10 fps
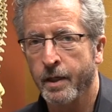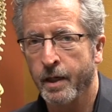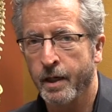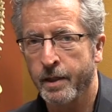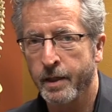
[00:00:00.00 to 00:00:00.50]

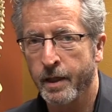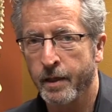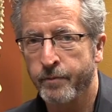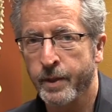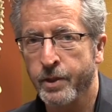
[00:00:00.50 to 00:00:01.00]
I
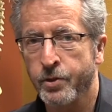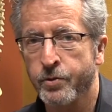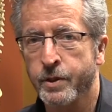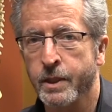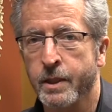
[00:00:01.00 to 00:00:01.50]
have been
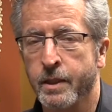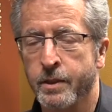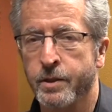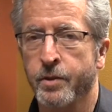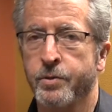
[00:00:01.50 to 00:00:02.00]
using
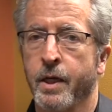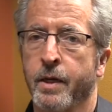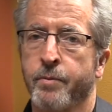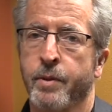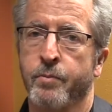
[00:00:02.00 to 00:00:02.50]
kinesio
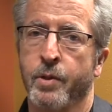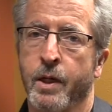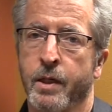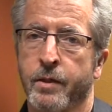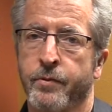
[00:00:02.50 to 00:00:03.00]
tape
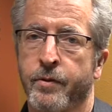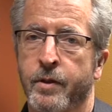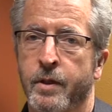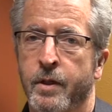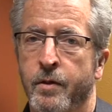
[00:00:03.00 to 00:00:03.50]
products
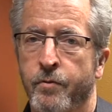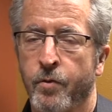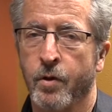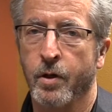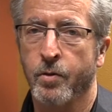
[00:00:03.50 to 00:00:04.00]

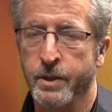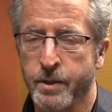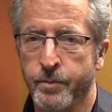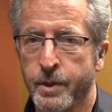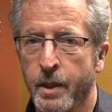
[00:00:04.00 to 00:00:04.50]
for quite
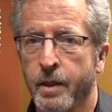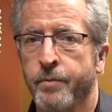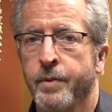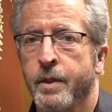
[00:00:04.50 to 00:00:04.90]
some time.